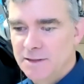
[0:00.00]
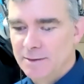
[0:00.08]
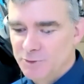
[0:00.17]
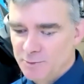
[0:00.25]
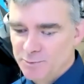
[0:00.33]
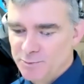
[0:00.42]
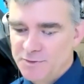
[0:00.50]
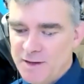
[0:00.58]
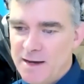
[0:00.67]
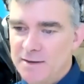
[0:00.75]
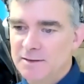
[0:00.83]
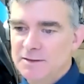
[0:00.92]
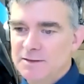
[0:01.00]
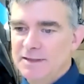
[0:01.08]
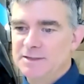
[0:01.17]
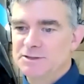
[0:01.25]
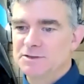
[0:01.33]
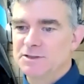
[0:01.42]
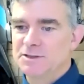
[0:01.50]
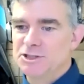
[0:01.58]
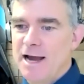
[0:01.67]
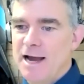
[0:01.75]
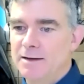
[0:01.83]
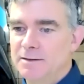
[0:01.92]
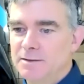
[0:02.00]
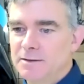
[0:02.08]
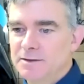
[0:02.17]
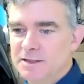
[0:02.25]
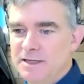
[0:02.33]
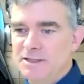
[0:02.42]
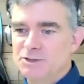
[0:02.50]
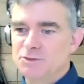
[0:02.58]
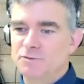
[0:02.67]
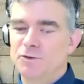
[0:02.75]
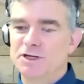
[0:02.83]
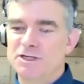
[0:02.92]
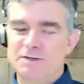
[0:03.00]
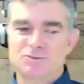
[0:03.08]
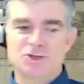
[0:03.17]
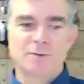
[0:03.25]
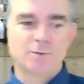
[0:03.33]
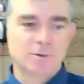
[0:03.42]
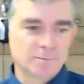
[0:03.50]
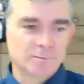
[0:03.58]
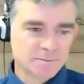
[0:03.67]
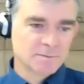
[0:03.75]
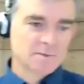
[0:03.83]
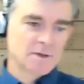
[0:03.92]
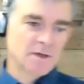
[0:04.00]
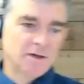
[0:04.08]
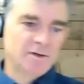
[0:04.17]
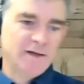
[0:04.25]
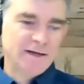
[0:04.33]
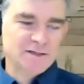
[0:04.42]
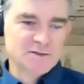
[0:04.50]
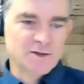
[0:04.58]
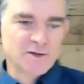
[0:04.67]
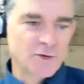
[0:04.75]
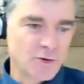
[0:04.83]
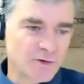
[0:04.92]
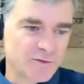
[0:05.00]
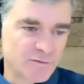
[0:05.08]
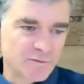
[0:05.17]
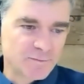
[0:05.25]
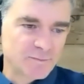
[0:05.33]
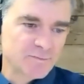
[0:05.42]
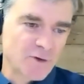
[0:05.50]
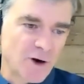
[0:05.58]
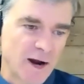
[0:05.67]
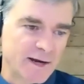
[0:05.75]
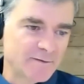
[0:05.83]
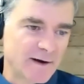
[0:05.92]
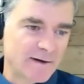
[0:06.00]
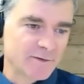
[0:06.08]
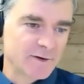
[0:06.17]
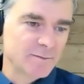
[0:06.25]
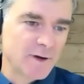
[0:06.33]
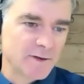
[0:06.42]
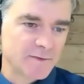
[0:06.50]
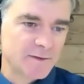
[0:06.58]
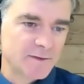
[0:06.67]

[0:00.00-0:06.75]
I'm going to put that into the chat. Keys to Avoiding Deep Trouble. That is the third Friday of every month.